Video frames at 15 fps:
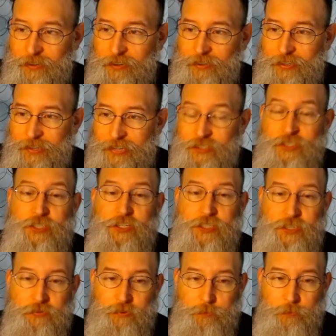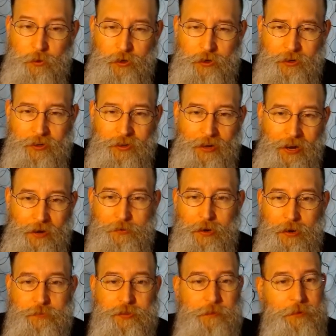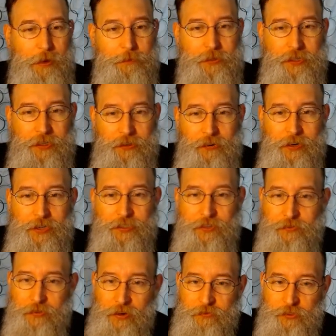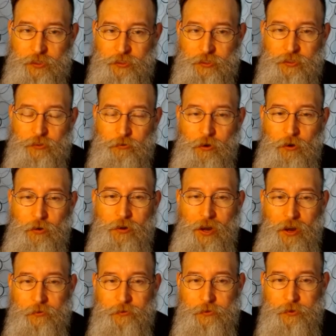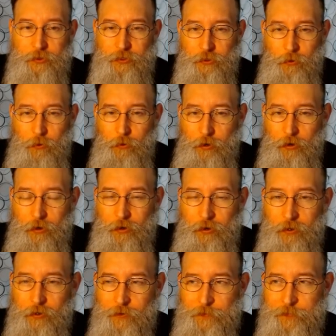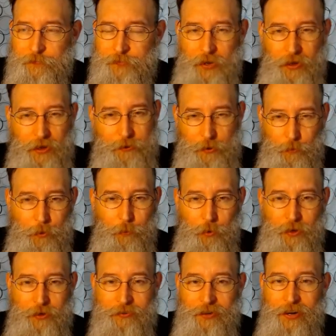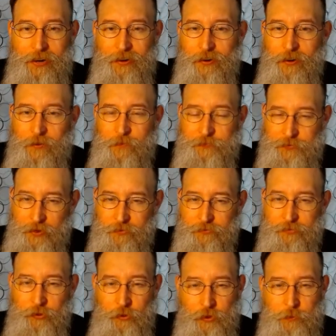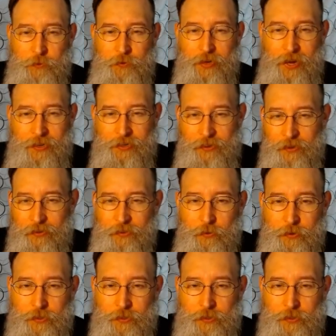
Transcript: such a different book. I'm sometimes curious if they've just thrown out the door. At one point they flirted with the idea that there was